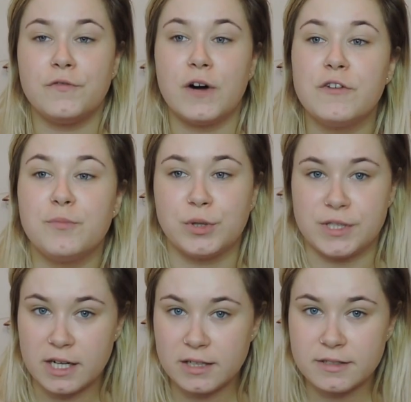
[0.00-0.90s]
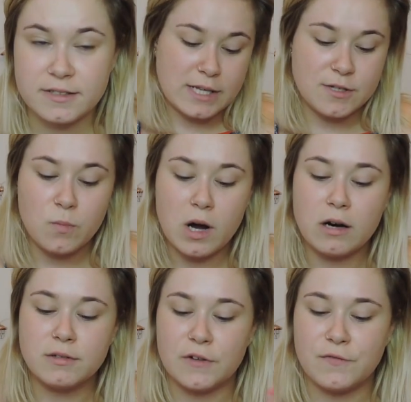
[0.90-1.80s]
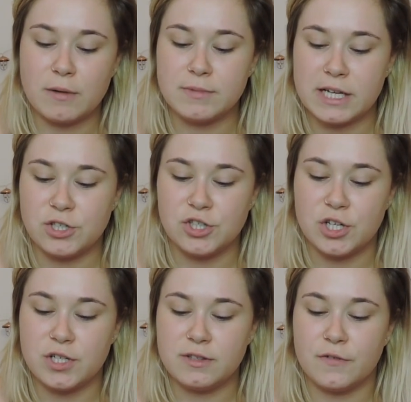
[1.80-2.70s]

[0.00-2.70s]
5 products. Wet n Wild foundation,